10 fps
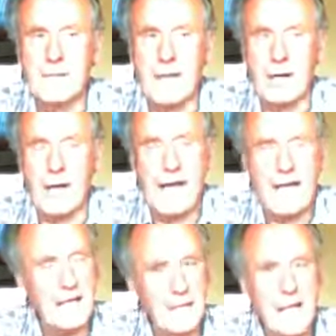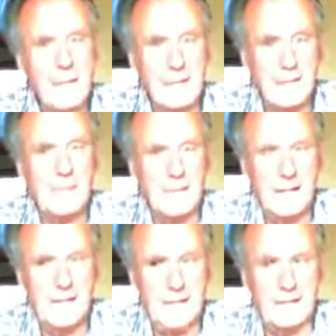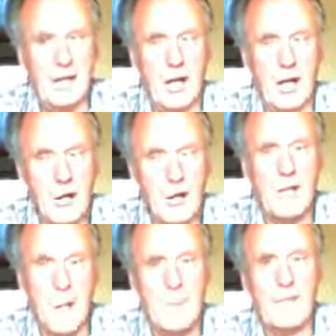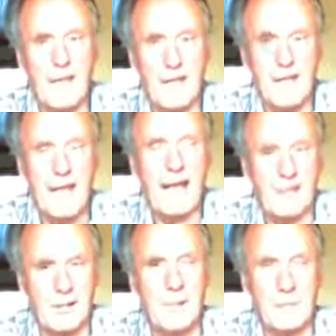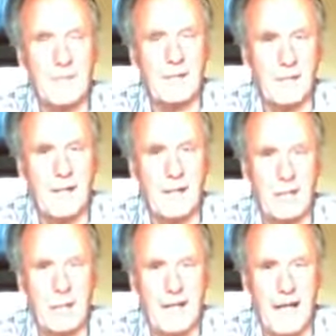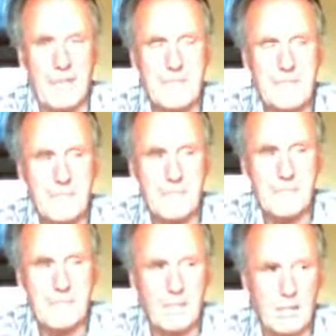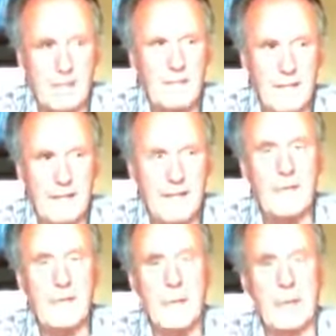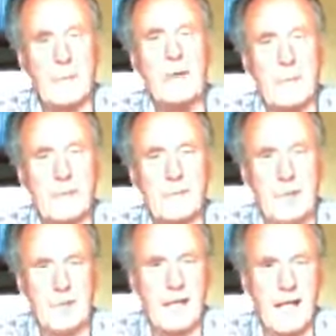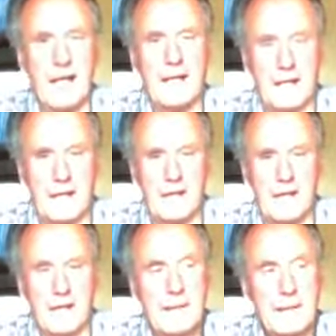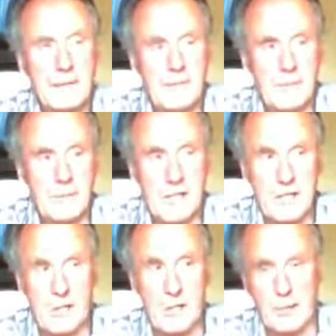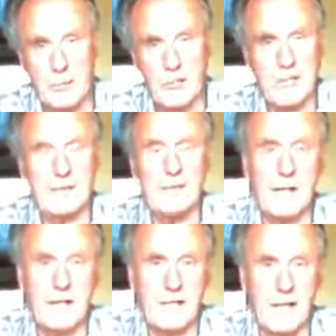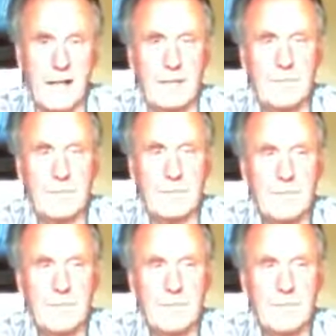Oh, he did a wee bit of, it was a long-term thing. He had to go at me for quite a long time. But it did ramp up a wee bit towards the end, and I thought, when he saw the Lotus sitting there as well,